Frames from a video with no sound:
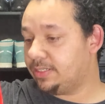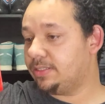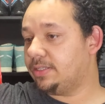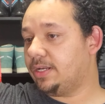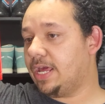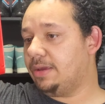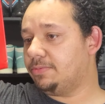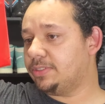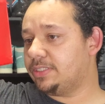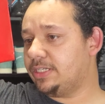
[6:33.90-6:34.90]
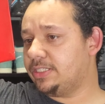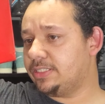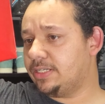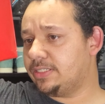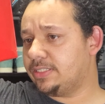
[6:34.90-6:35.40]
the label and see,
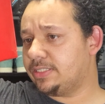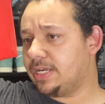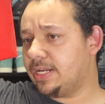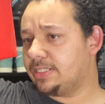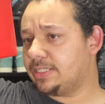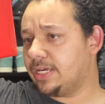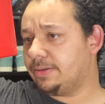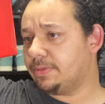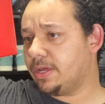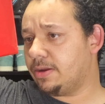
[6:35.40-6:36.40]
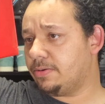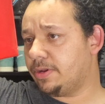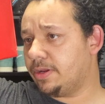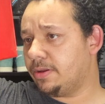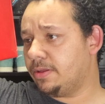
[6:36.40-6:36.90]
does it say the same thing on
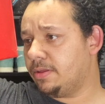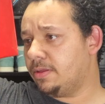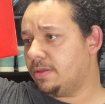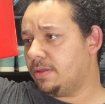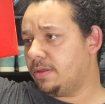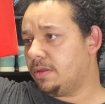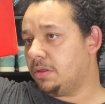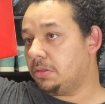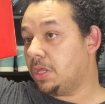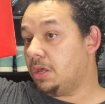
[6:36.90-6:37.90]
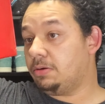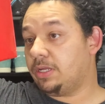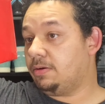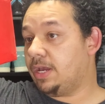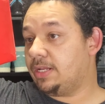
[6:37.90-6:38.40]
there? No, it
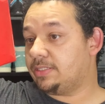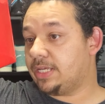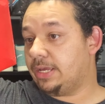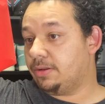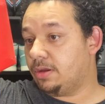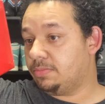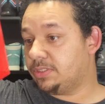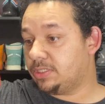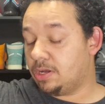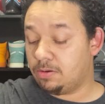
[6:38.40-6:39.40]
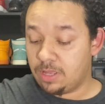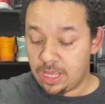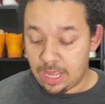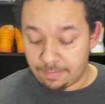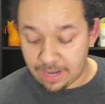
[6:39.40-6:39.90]
don't have the same number, so
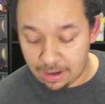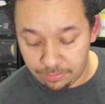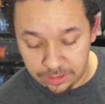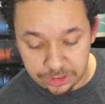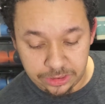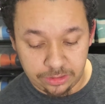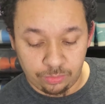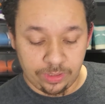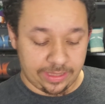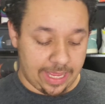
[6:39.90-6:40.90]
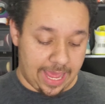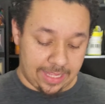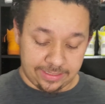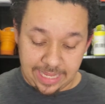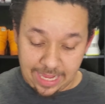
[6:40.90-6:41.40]
I'm not really sure what that
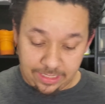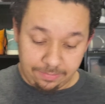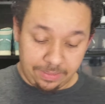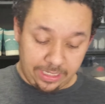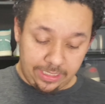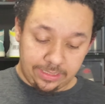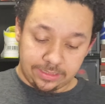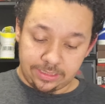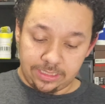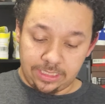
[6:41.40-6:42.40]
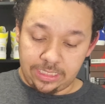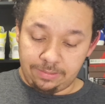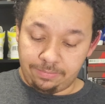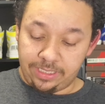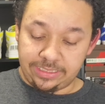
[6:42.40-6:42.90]
exactly means,
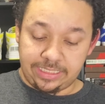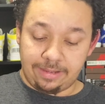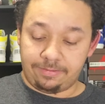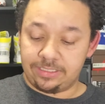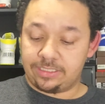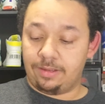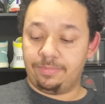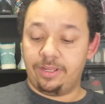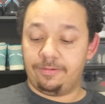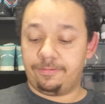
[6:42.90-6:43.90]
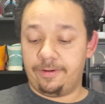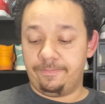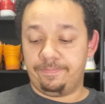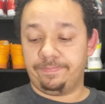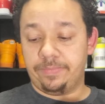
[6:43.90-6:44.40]
but it's definitely something different.
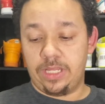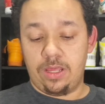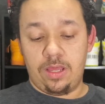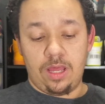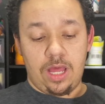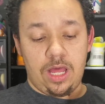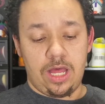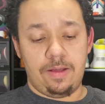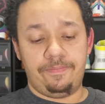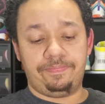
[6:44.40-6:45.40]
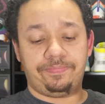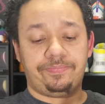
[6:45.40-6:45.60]
Going